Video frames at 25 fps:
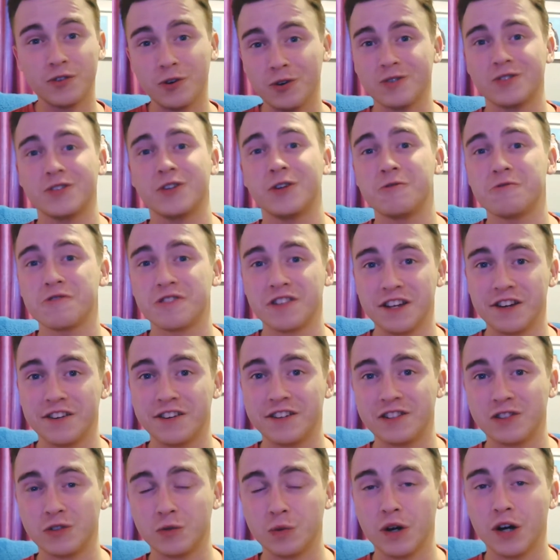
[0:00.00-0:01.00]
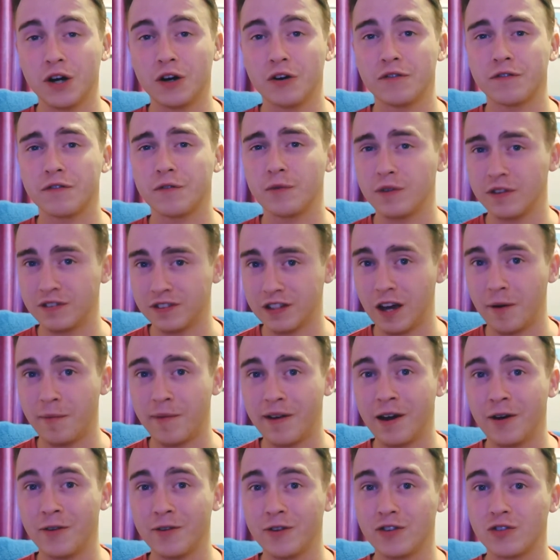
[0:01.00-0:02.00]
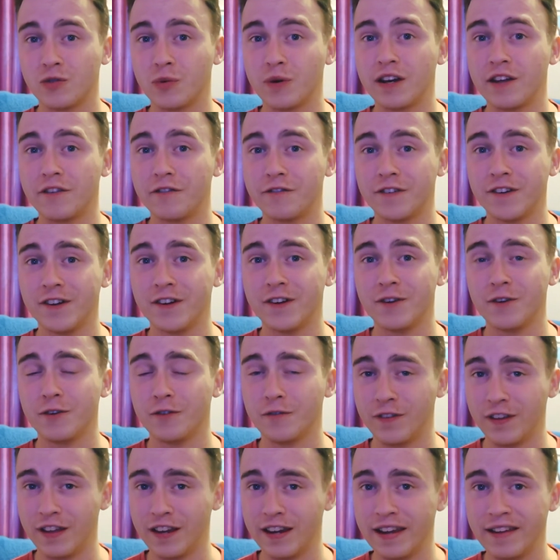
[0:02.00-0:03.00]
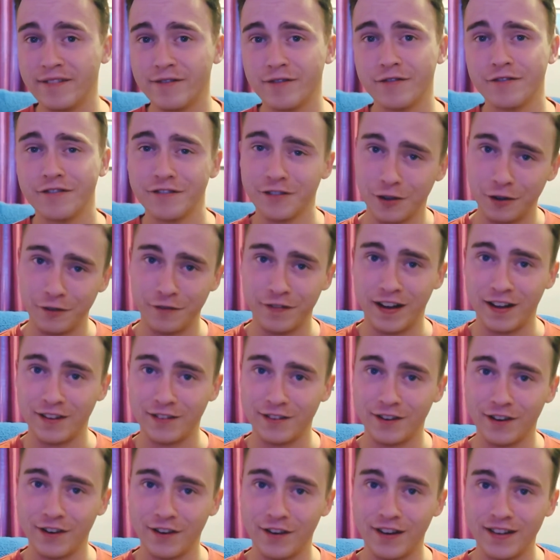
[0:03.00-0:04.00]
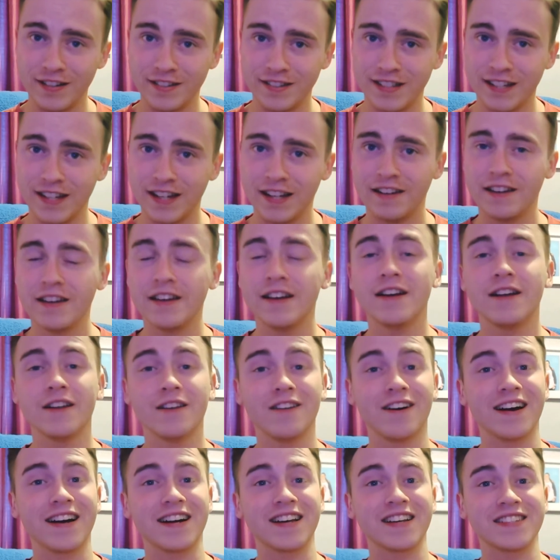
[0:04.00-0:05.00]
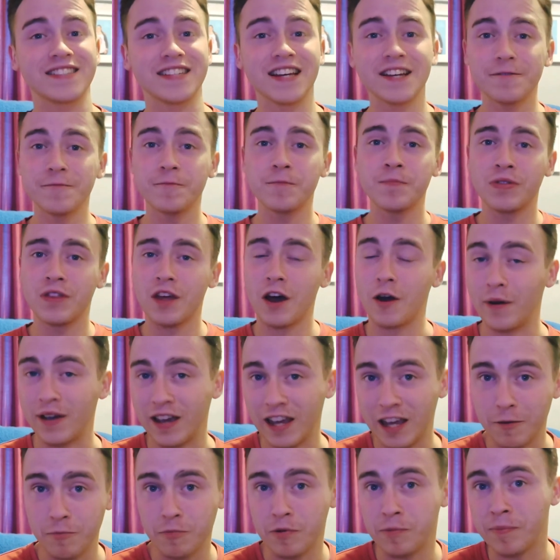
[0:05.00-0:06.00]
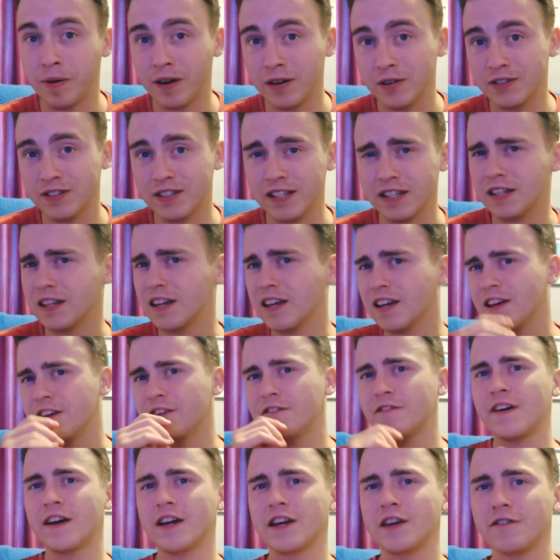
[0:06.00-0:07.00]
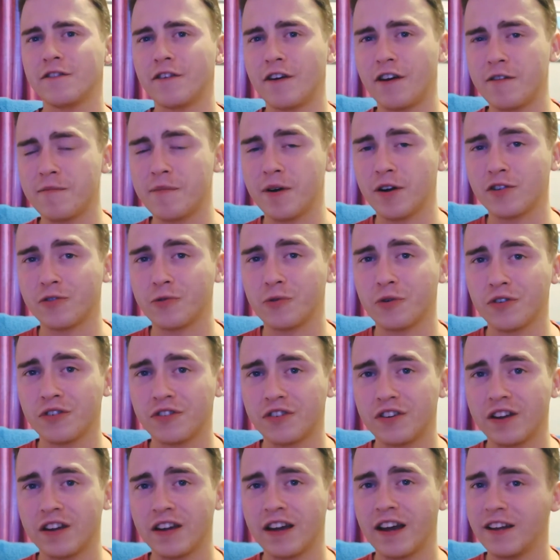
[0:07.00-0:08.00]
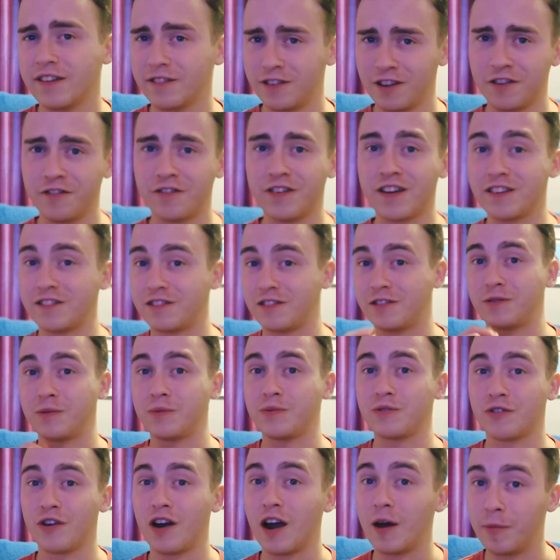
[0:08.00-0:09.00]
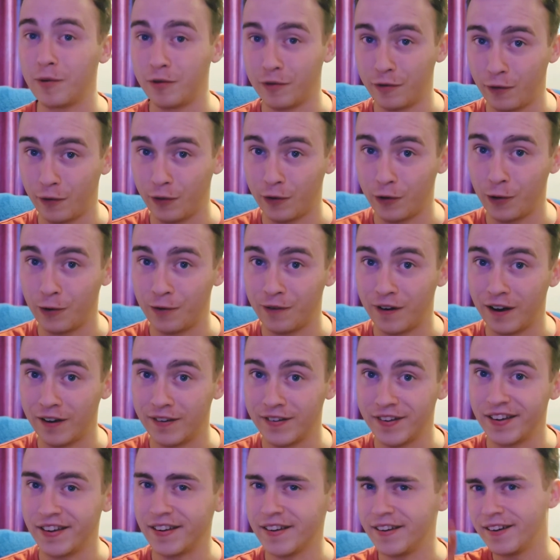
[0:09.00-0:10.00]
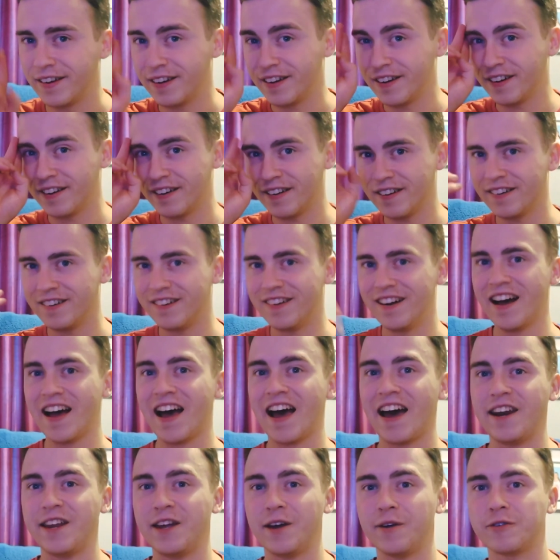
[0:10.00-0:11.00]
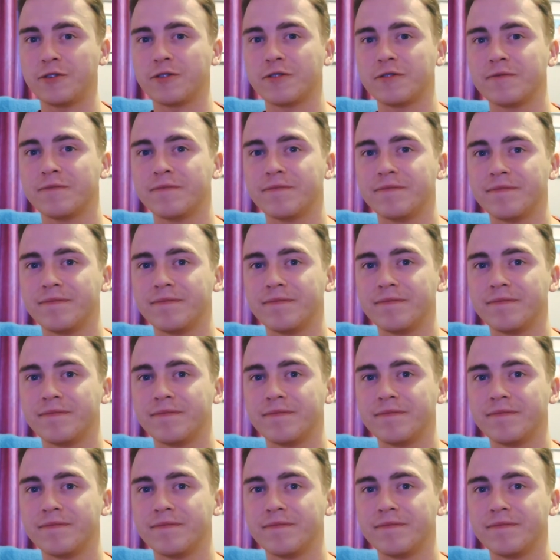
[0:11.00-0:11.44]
Doctor Who Series 12 is coming out on the 23rd of the 11th 2019. Like I said, I'll keep you posted. Thank you very much for watching, and don't forget to subscribe if you're new around here. Adios.